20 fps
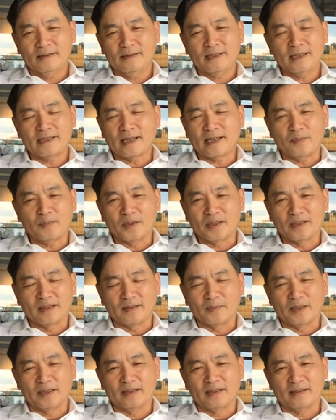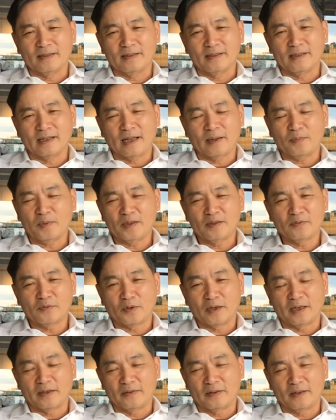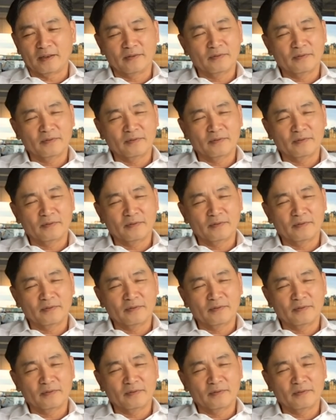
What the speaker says: just happened. I mean, it happens for a